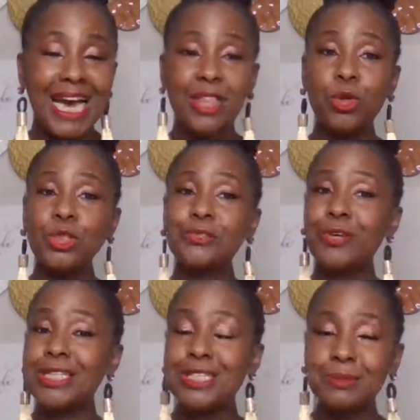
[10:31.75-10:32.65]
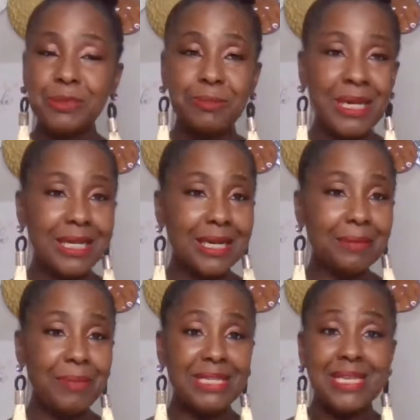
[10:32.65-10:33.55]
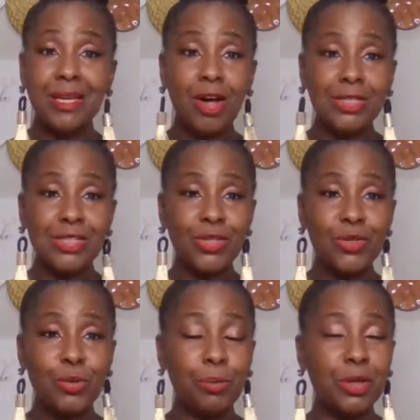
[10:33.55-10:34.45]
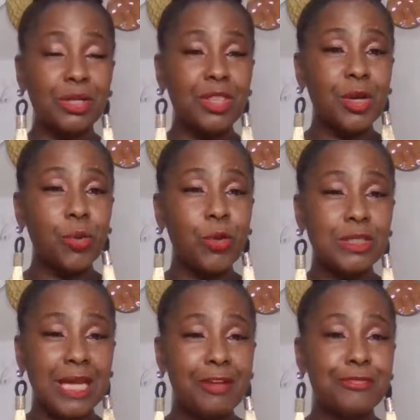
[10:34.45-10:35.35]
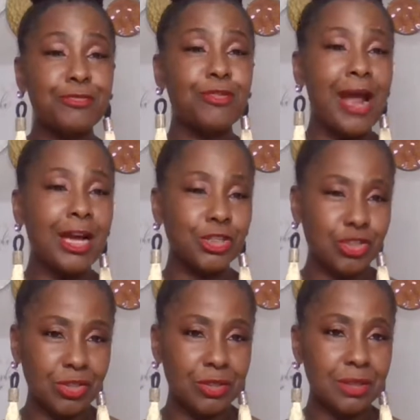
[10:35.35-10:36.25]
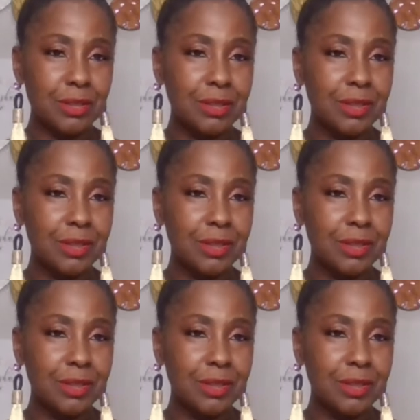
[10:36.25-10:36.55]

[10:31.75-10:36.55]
And those friendships meant a lot to you, but there was a fracture